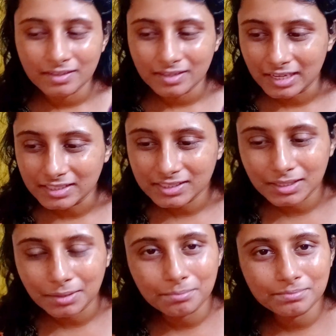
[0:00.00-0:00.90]
and
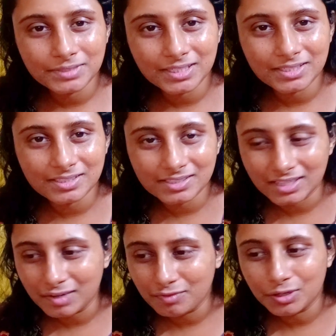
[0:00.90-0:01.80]
some just
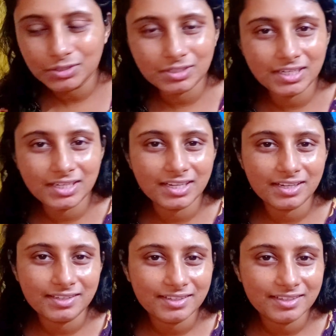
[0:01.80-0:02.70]
unfortunate,